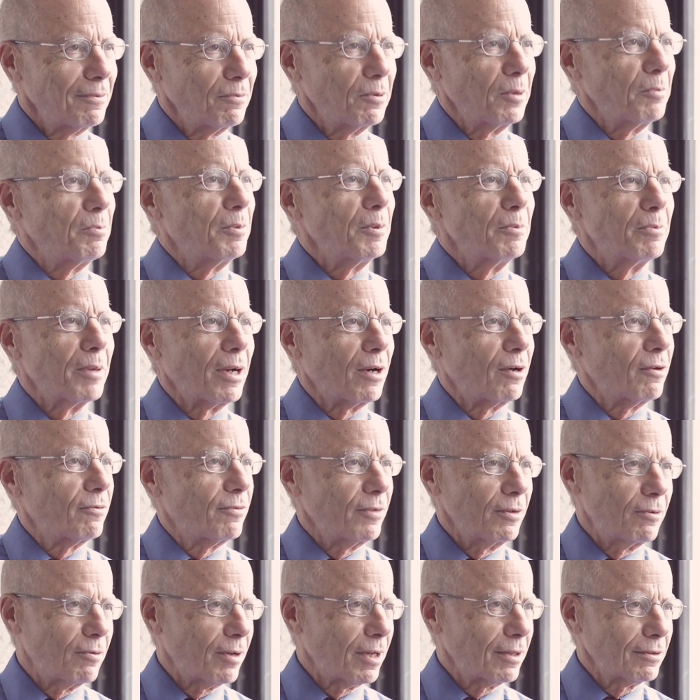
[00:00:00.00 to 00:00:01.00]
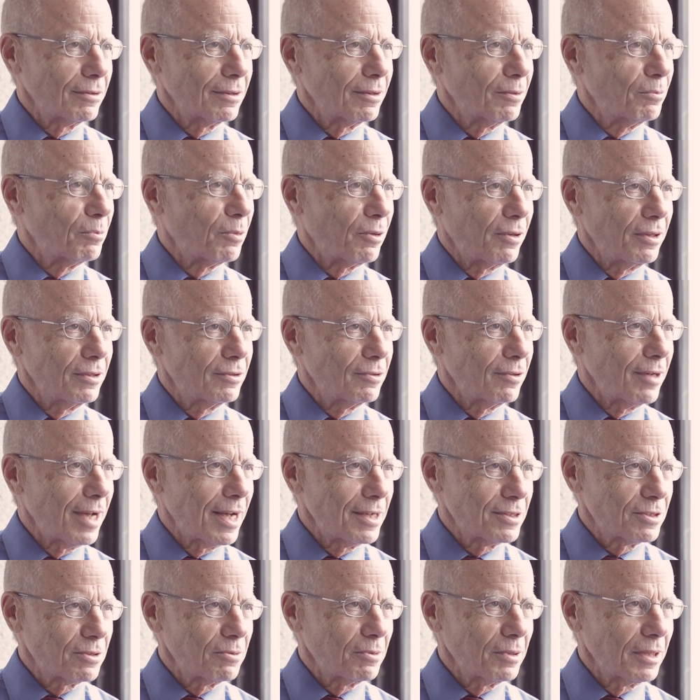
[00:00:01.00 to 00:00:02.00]
it would be better if he'd read a little more
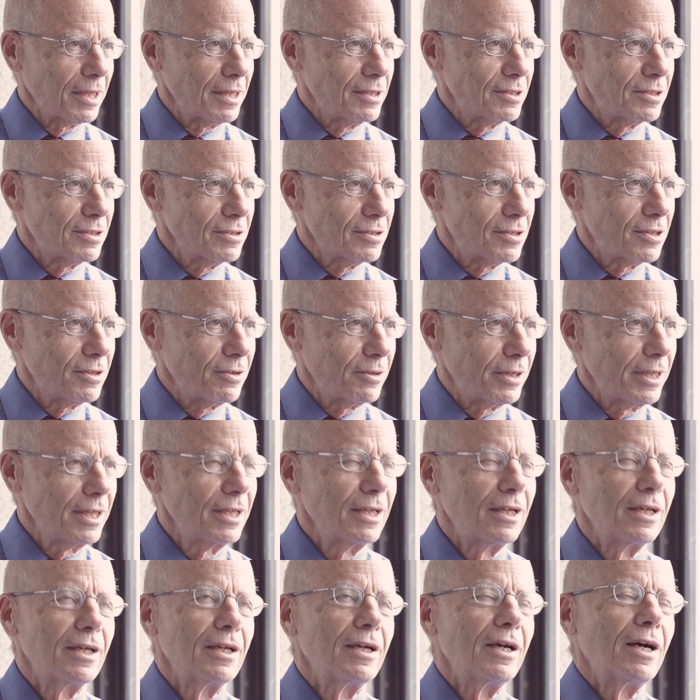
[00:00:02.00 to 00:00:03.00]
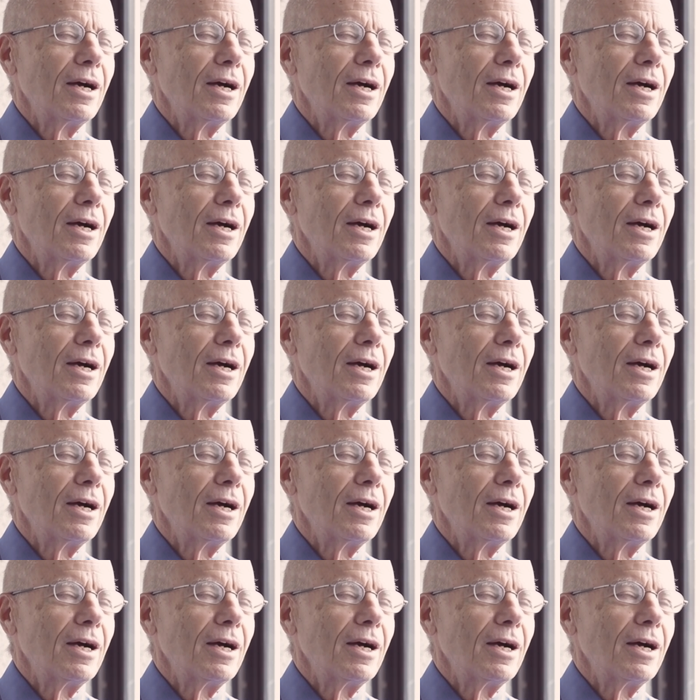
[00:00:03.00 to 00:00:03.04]
international relations theory.